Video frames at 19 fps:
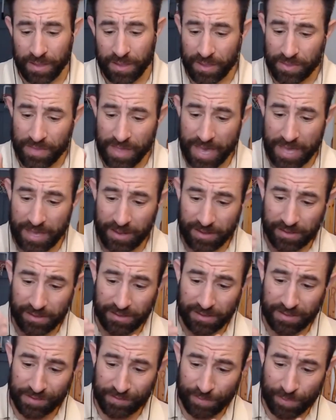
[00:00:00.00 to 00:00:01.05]

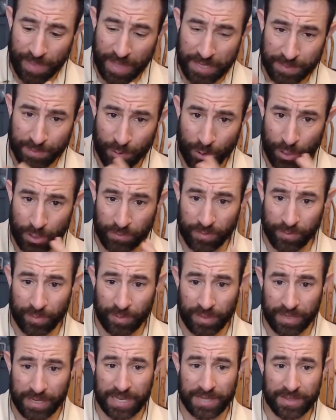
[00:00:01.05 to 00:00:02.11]
that's part of a
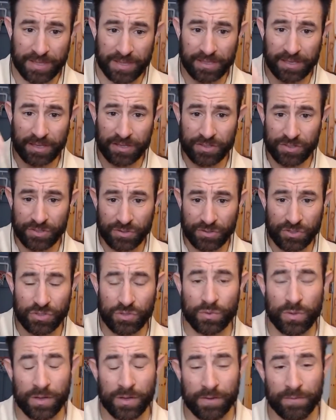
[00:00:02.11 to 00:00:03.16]
plan that leads you
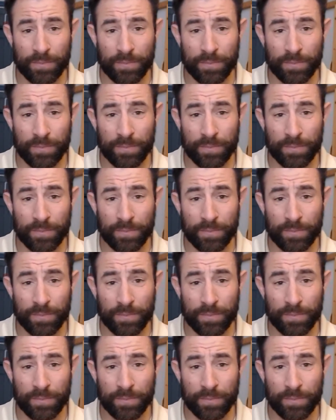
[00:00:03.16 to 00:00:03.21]
to